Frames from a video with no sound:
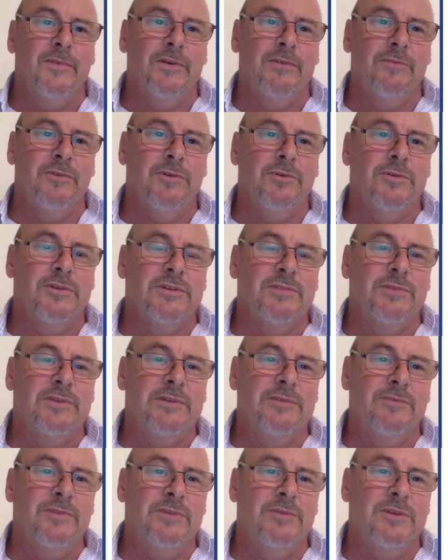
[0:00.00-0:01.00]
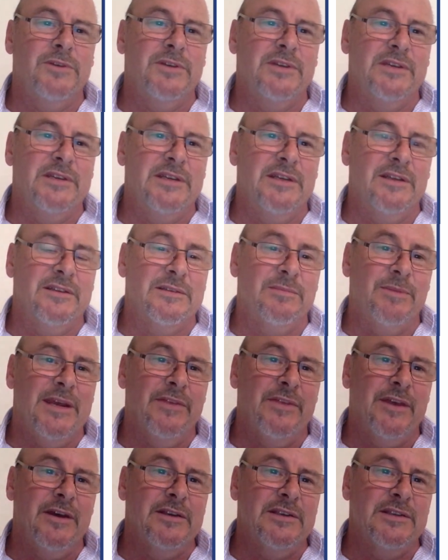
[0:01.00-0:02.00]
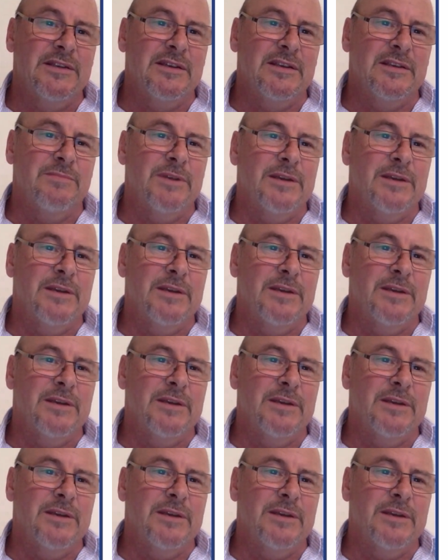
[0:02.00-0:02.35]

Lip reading: of course, we want you to tell us about those things.